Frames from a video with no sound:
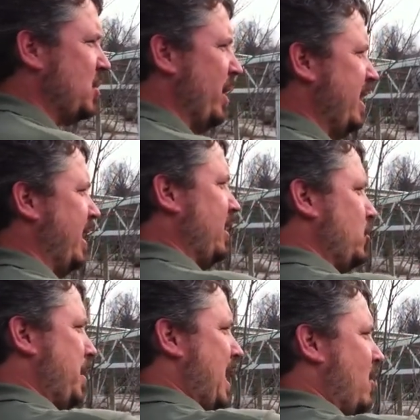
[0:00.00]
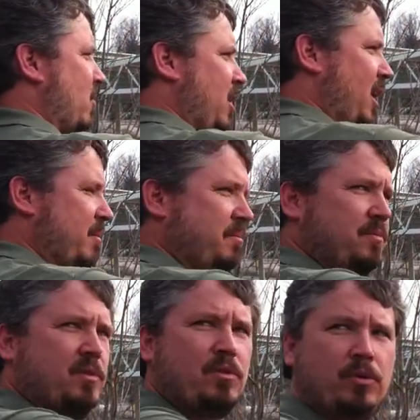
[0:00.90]
So we had to get this power up
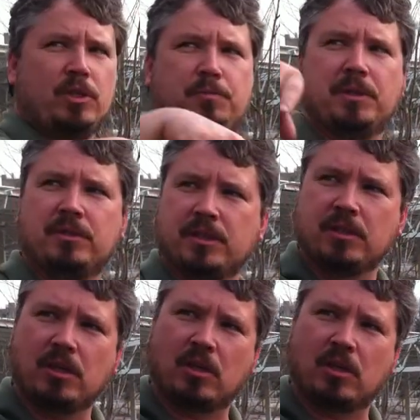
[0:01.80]
through this building,